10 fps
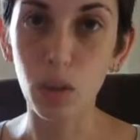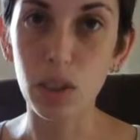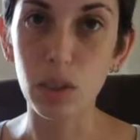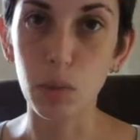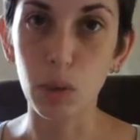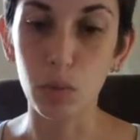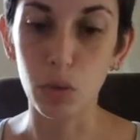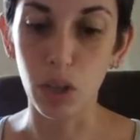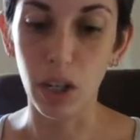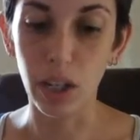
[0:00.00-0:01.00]
once it's become
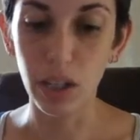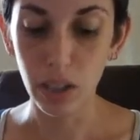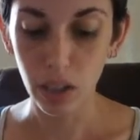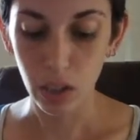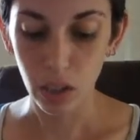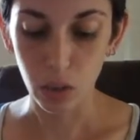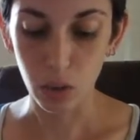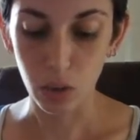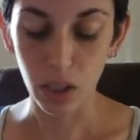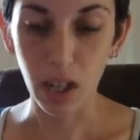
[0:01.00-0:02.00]
dry, you
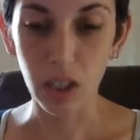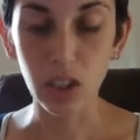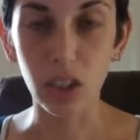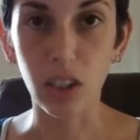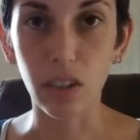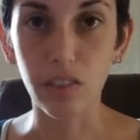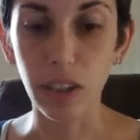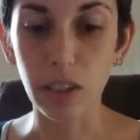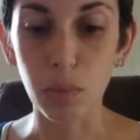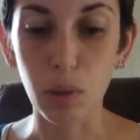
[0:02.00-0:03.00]
can actually
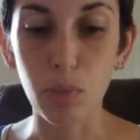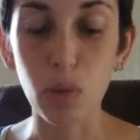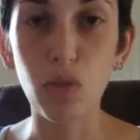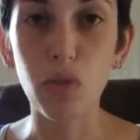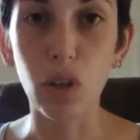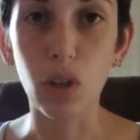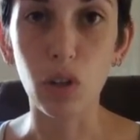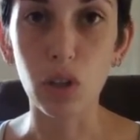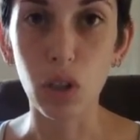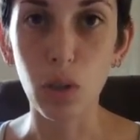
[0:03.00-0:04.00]
flexibly move the
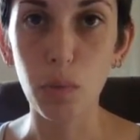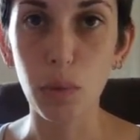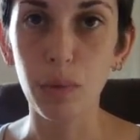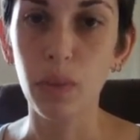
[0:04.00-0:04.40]
hooks up